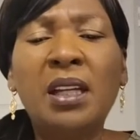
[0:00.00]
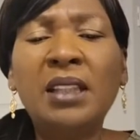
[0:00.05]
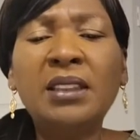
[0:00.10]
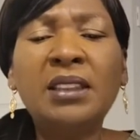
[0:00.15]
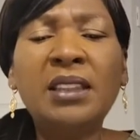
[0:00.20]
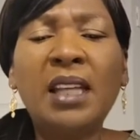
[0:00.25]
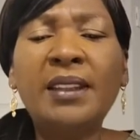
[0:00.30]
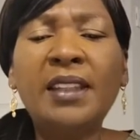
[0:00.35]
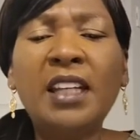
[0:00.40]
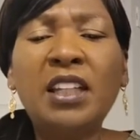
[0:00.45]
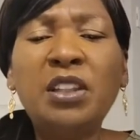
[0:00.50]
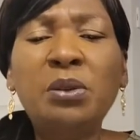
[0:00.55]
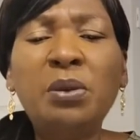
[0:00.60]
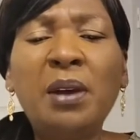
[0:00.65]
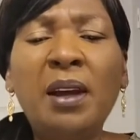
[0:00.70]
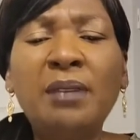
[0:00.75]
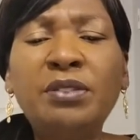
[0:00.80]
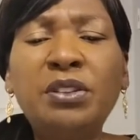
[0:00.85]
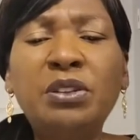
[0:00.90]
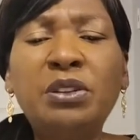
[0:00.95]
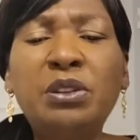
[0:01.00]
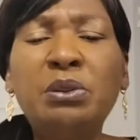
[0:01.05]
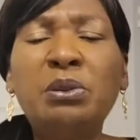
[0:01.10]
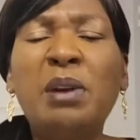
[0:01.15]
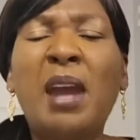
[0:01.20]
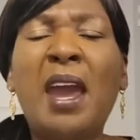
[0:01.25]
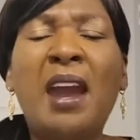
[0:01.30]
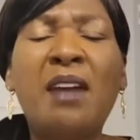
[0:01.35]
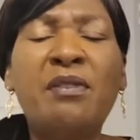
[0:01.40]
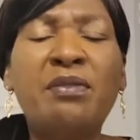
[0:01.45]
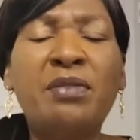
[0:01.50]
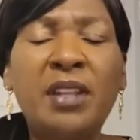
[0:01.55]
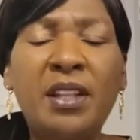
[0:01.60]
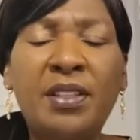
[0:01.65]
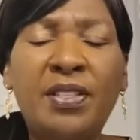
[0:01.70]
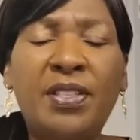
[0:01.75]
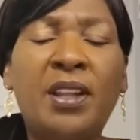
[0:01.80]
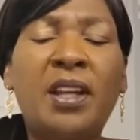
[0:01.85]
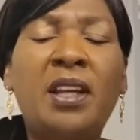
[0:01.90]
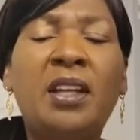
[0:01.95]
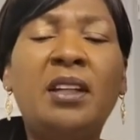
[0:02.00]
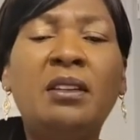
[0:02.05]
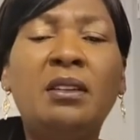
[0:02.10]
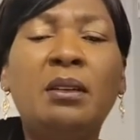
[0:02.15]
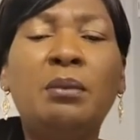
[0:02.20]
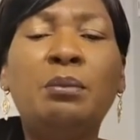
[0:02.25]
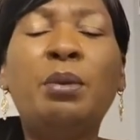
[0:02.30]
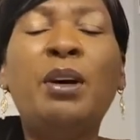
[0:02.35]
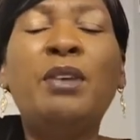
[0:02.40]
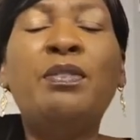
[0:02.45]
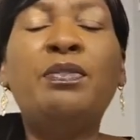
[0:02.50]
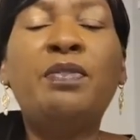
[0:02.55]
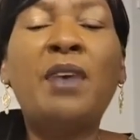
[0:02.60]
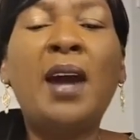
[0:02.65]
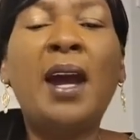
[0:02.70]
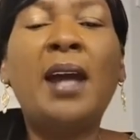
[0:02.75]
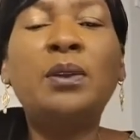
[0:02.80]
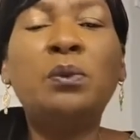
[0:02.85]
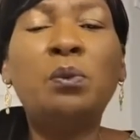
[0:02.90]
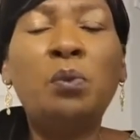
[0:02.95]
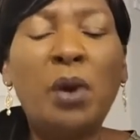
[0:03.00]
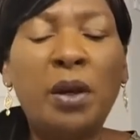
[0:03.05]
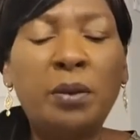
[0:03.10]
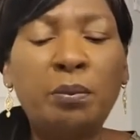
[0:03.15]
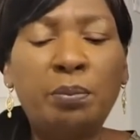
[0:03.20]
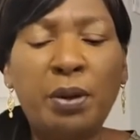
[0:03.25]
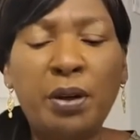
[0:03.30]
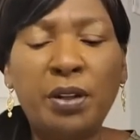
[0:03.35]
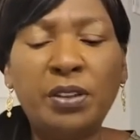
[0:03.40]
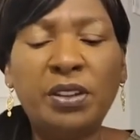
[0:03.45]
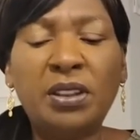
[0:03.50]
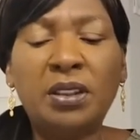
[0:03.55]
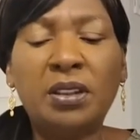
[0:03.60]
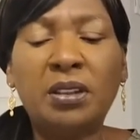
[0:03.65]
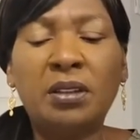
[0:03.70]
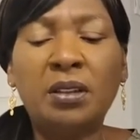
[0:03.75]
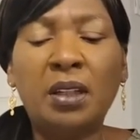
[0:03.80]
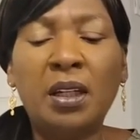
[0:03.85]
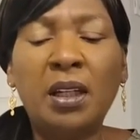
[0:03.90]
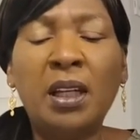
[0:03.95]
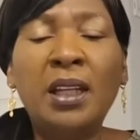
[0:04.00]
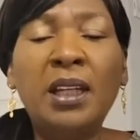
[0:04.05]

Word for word: It's not that you have to do everything, but find one person.